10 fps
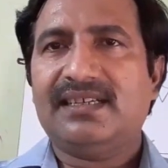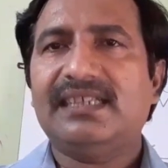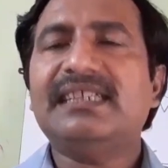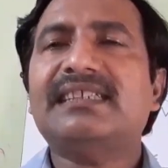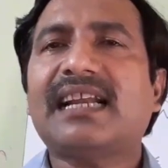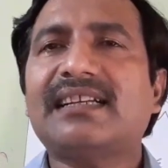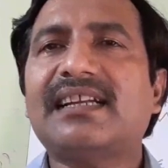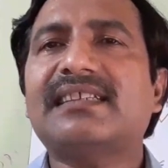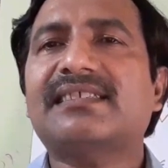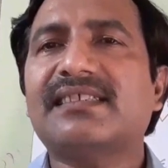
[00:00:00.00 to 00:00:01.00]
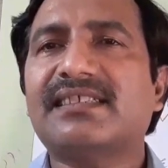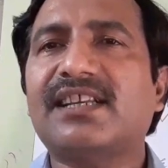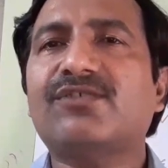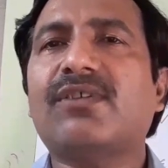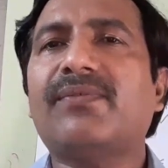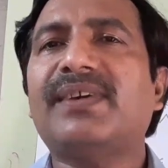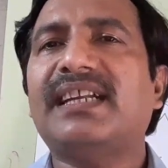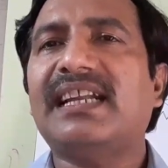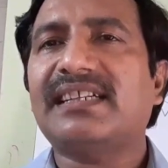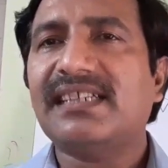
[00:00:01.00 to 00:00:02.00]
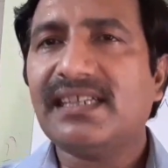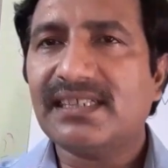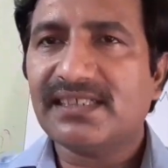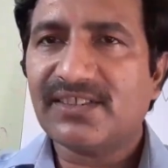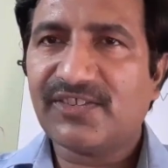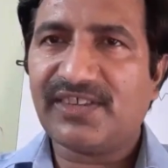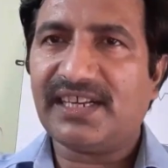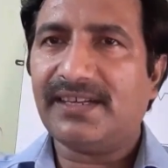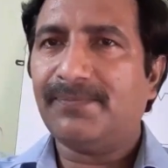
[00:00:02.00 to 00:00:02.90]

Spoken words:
internal resistance of an electric cell.